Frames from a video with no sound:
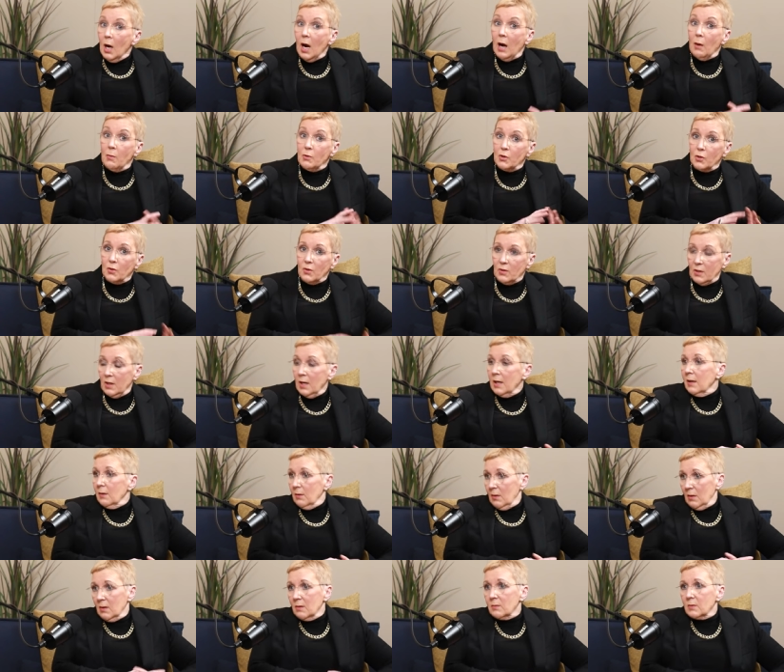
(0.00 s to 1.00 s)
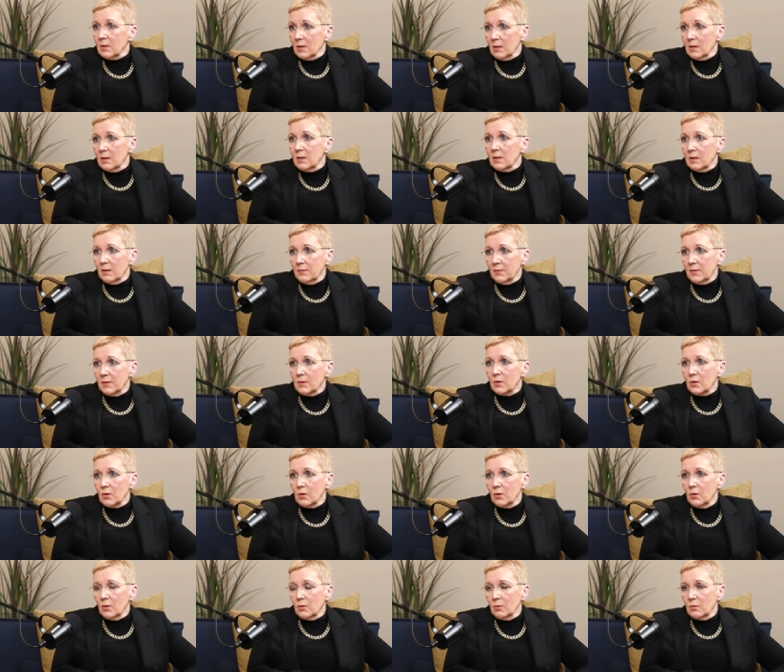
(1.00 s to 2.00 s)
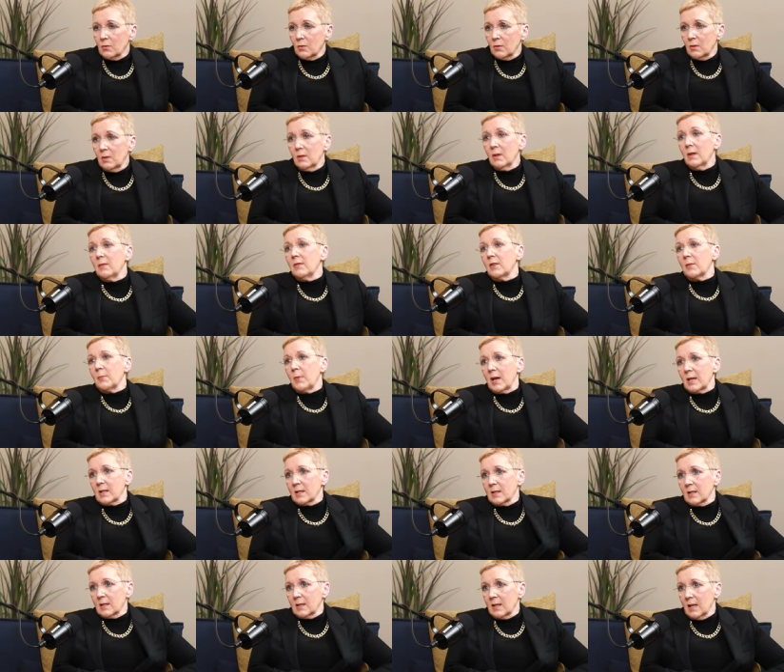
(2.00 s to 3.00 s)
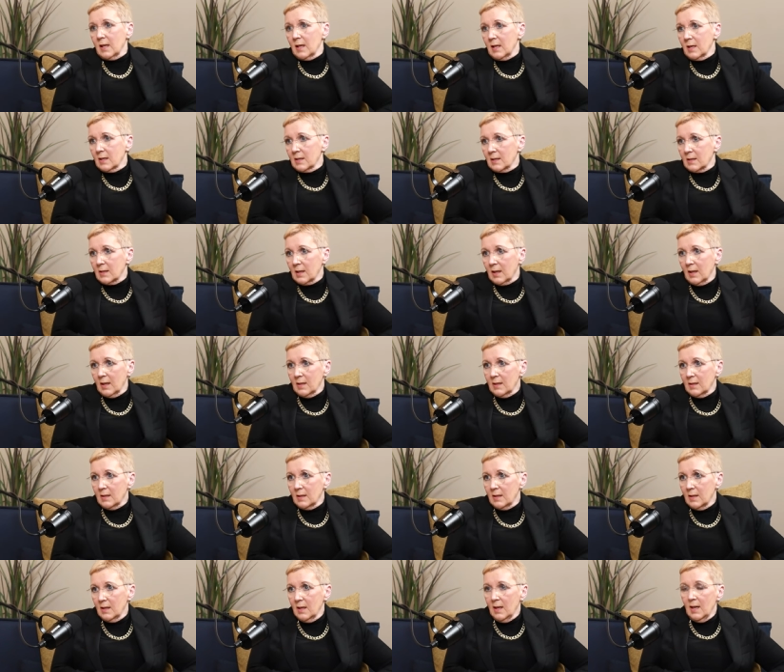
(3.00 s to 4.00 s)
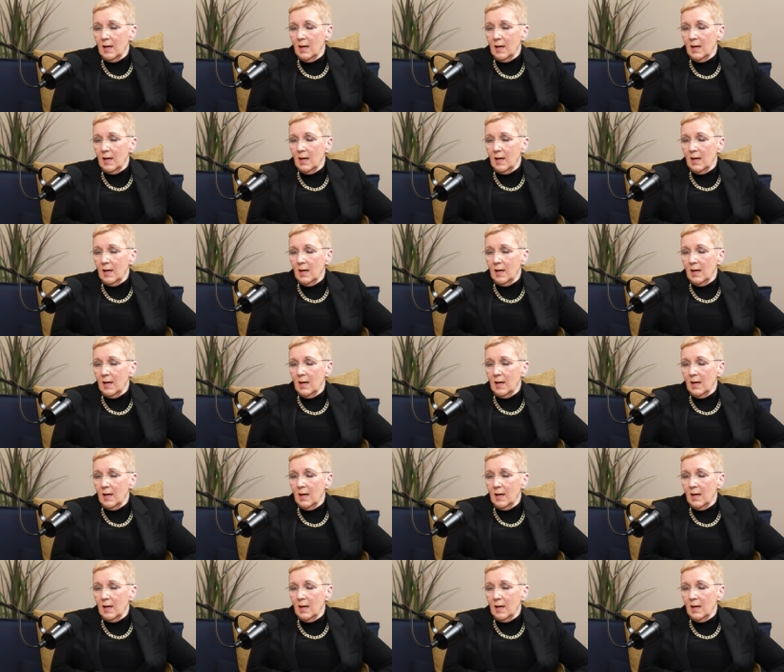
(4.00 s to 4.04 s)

I was at the different school. Okay. Never passed the test to get in.